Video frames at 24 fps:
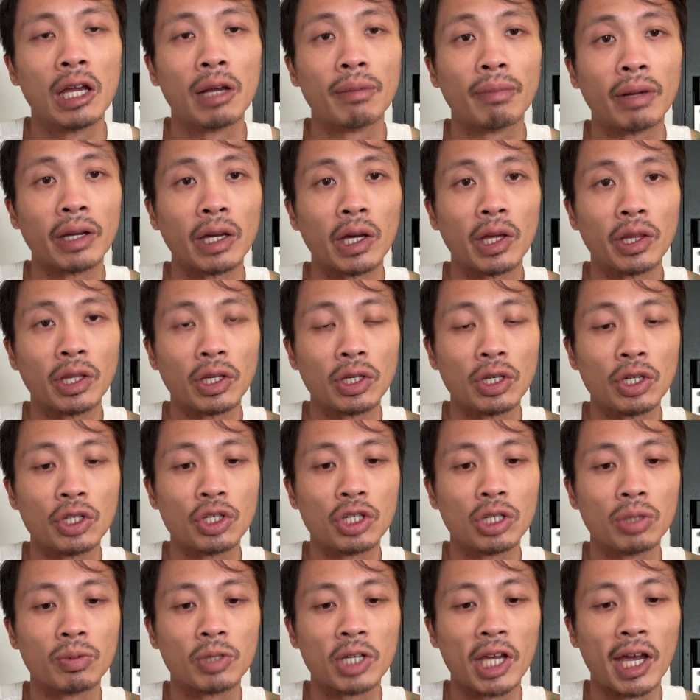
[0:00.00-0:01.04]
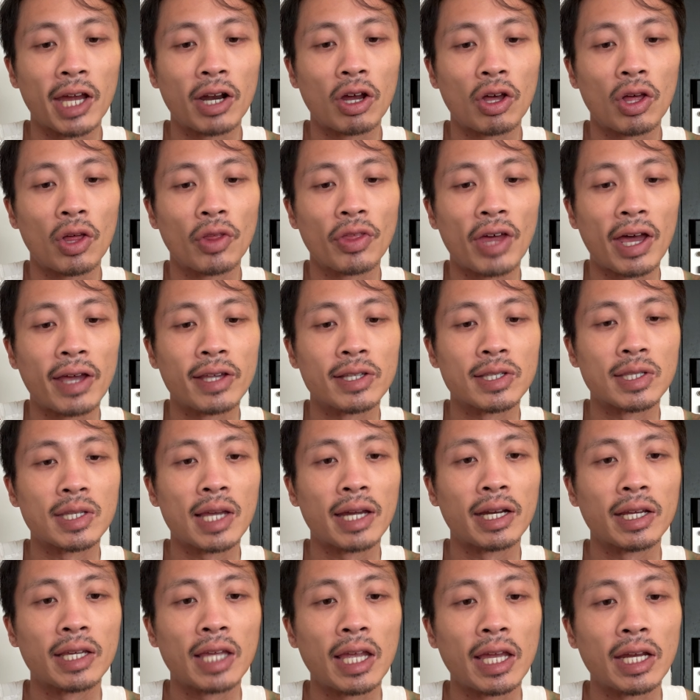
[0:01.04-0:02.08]
my other YouTube channel that is
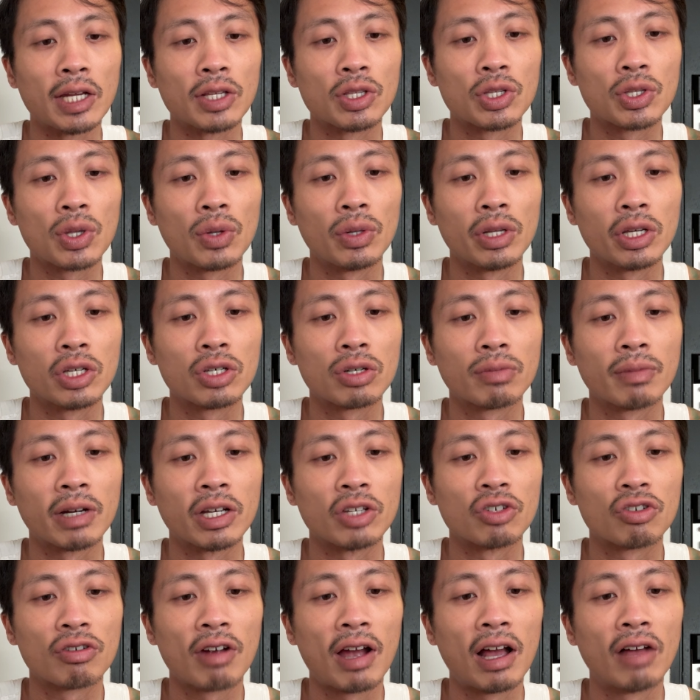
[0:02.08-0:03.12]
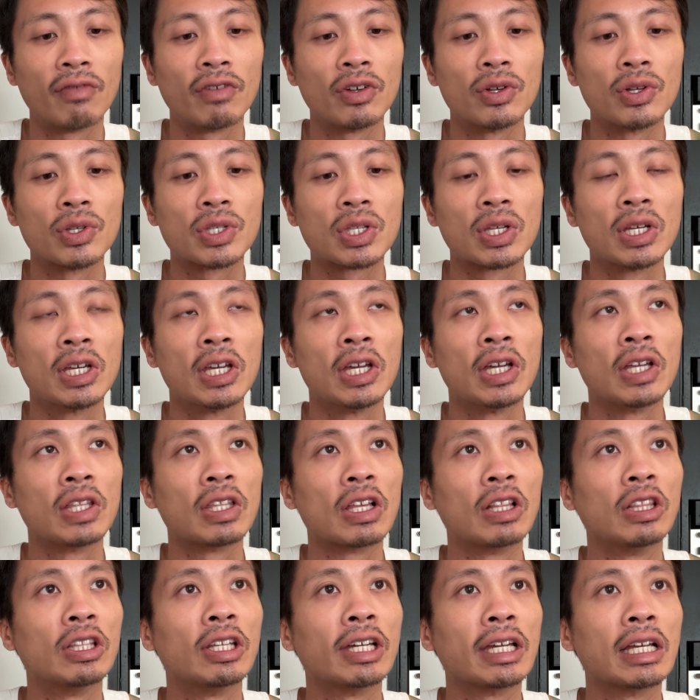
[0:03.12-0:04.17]
dedicated solely to my travels, the
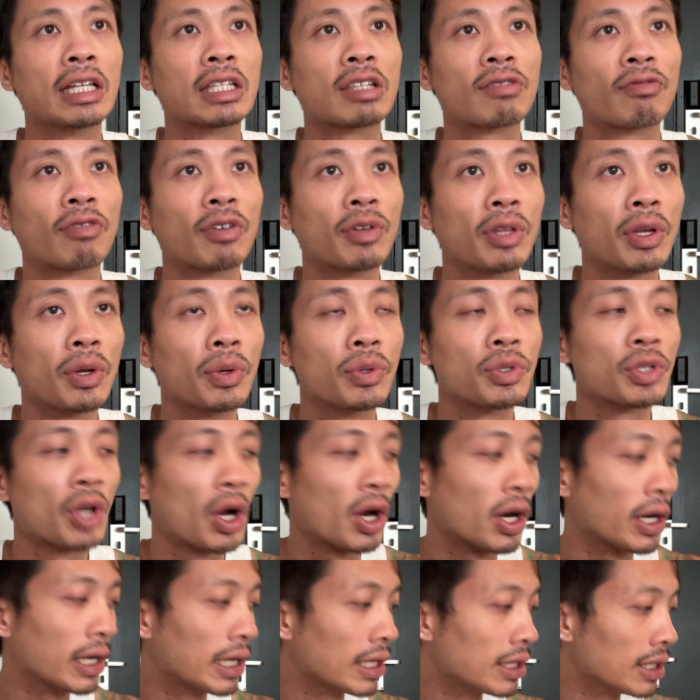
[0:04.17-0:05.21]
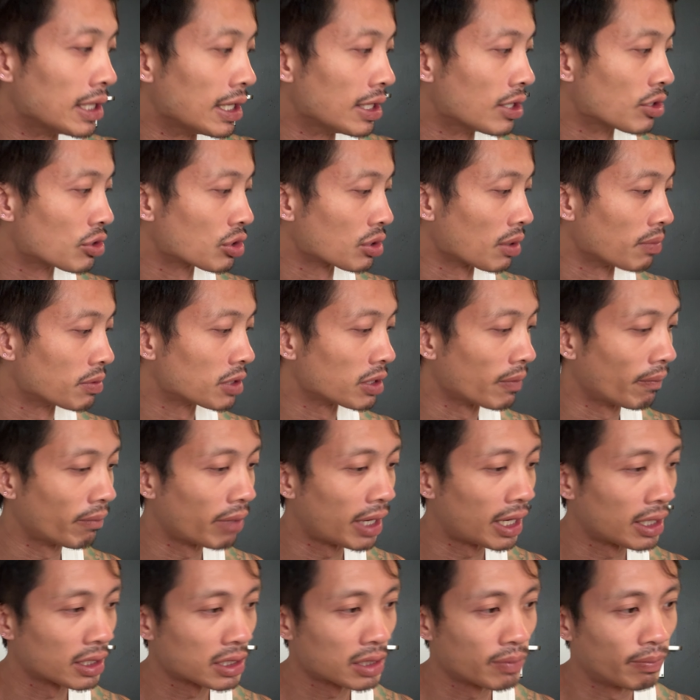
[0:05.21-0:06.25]
links for those are in the description
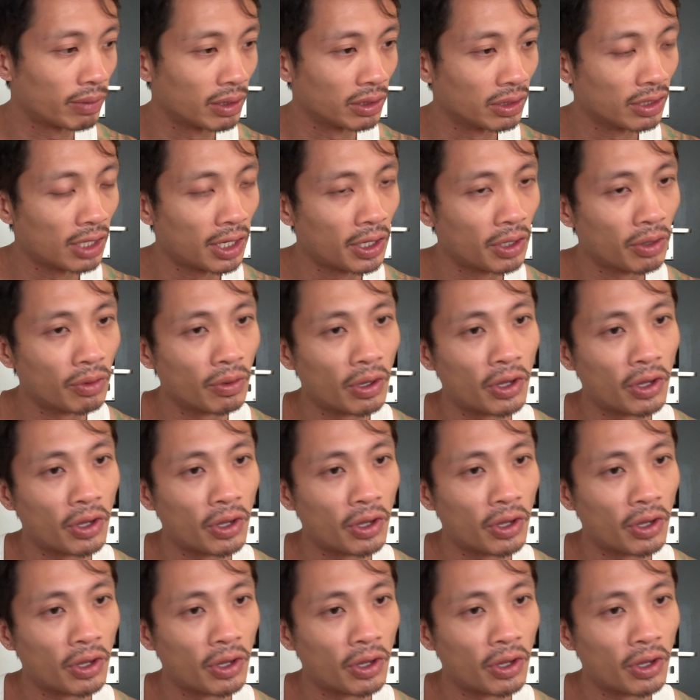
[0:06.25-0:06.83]
box below.